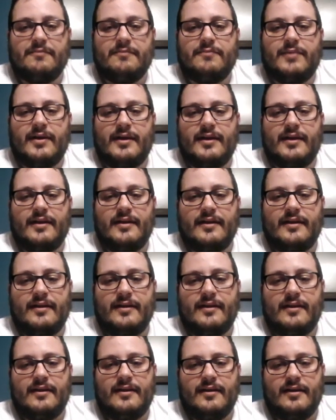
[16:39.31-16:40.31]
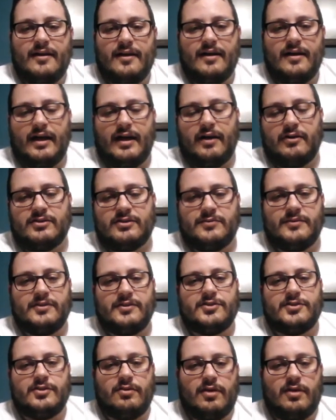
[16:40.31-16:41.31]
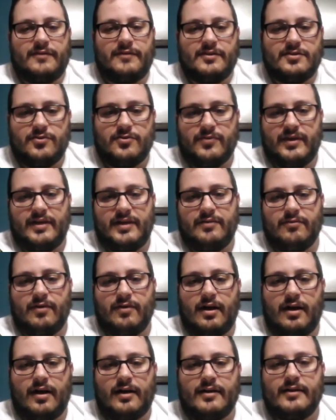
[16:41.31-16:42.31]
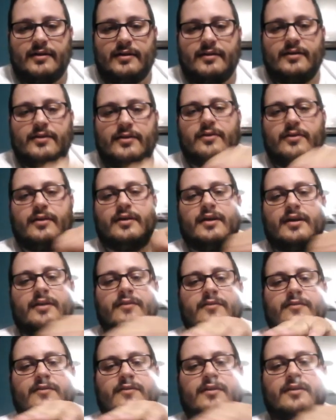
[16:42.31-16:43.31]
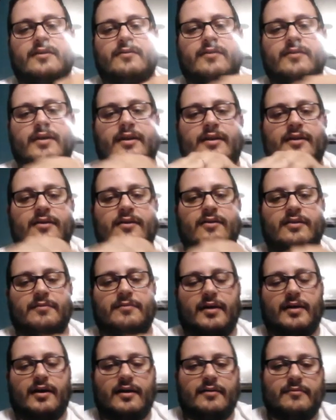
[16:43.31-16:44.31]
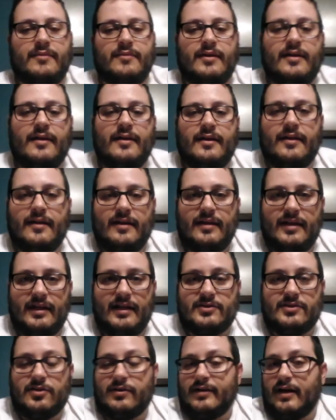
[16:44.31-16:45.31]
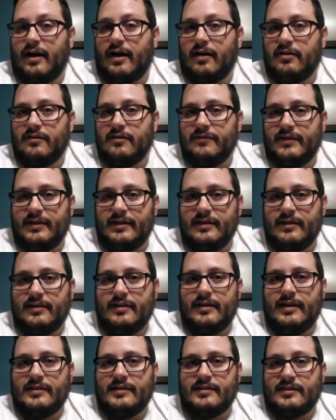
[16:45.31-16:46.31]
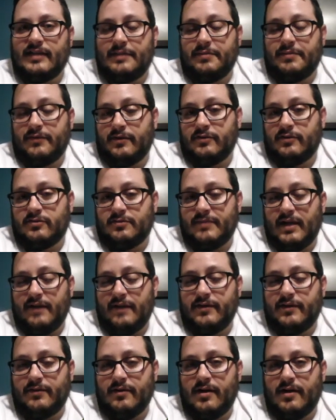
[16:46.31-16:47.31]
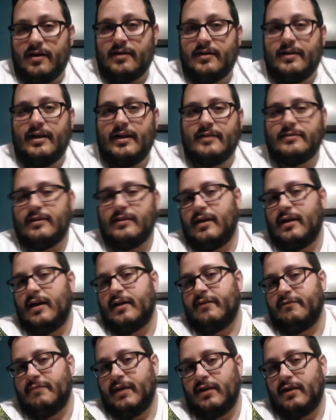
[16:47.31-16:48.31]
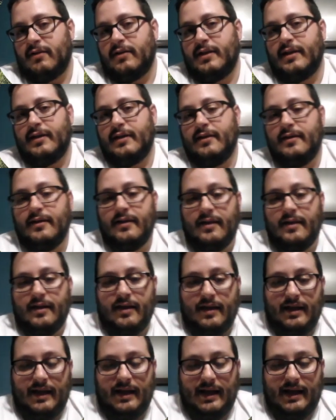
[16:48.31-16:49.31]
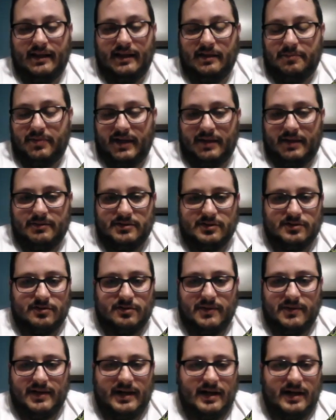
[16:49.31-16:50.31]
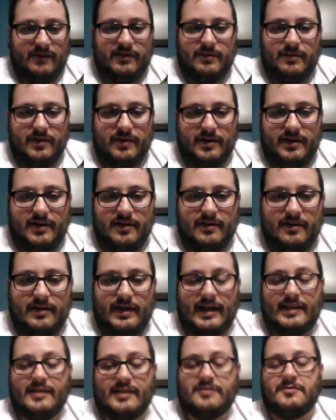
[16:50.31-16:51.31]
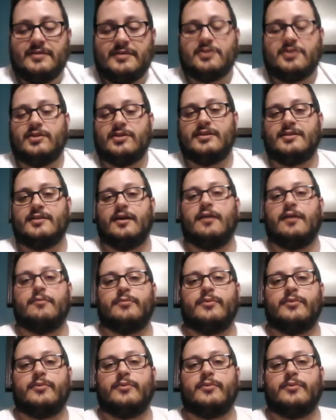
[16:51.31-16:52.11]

But I also wanted to show off this green rock. You can kind of see it right here on the bottom. It's called olivine. It's a type of ultramafic rock. Has a lot of metal in it. And the plant was just growing everywhere here. And this was actually a dump.